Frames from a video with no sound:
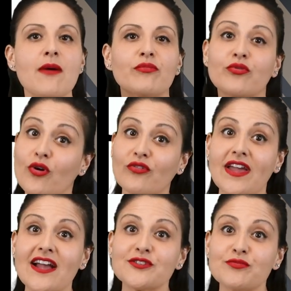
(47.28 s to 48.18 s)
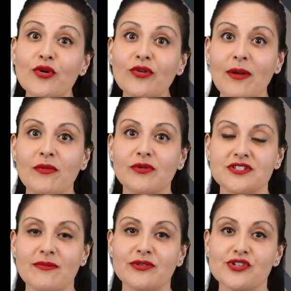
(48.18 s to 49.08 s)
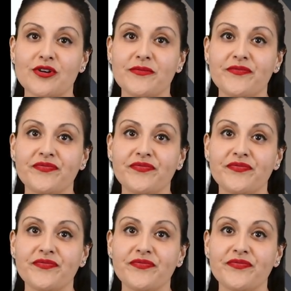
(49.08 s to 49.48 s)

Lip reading: and ProReact programmable temperature.